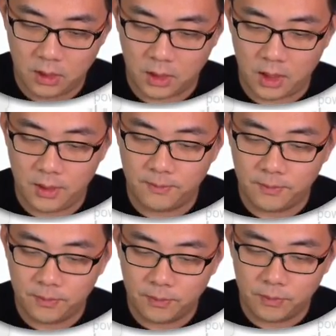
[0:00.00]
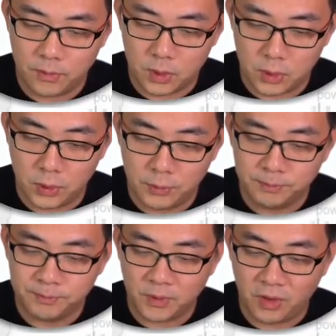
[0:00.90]
Okay, so
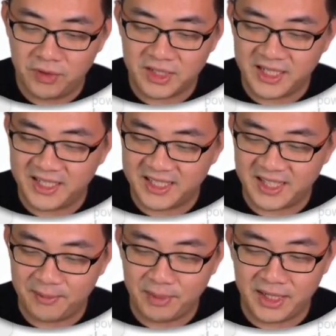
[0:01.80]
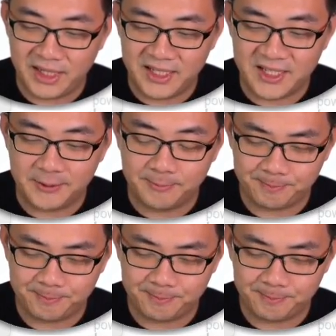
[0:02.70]
obviously the steeper it is,